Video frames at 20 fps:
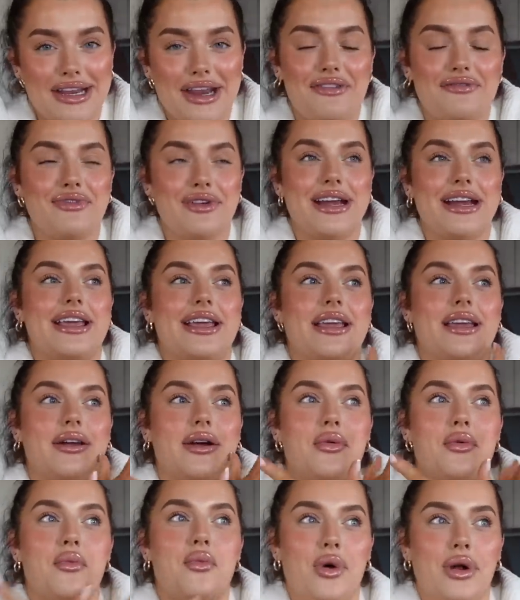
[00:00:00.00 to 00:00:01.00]
I really
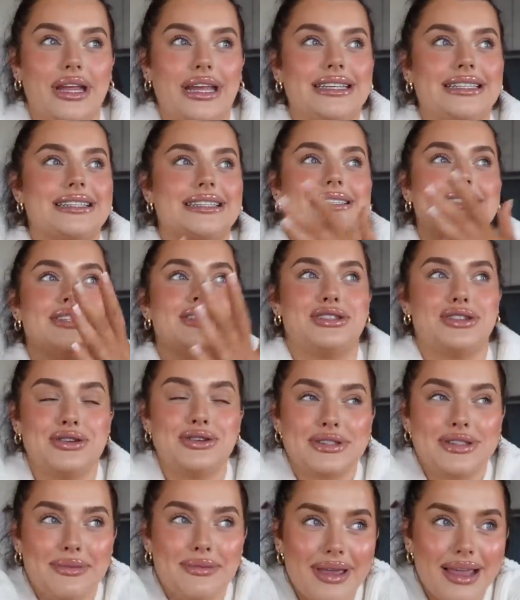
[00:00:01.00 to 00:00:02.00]
wanted to do
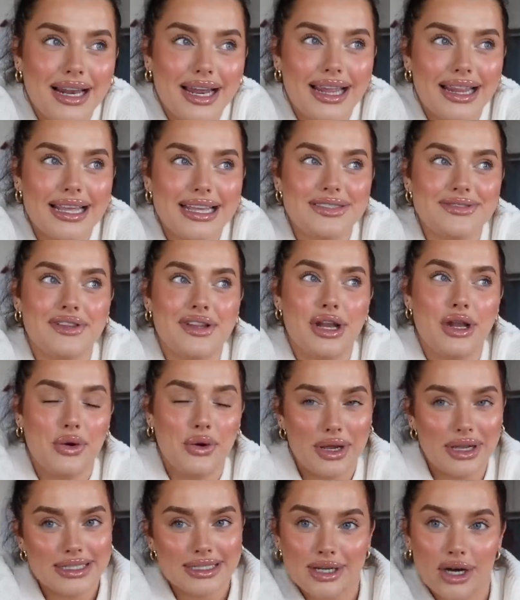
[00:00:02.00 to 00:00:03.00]
something like this for the
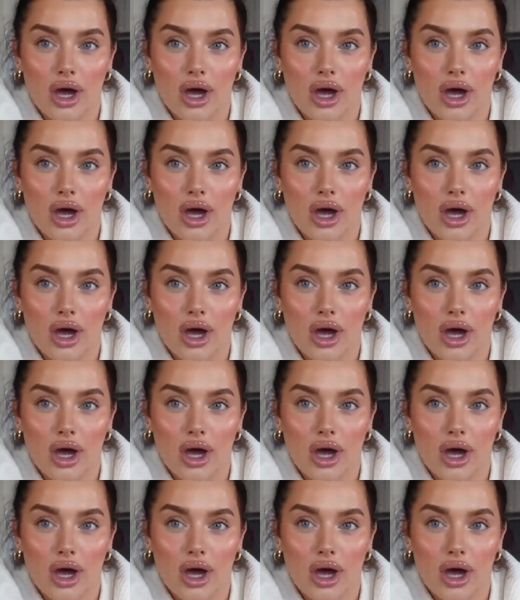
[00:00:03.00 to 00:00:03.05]
longest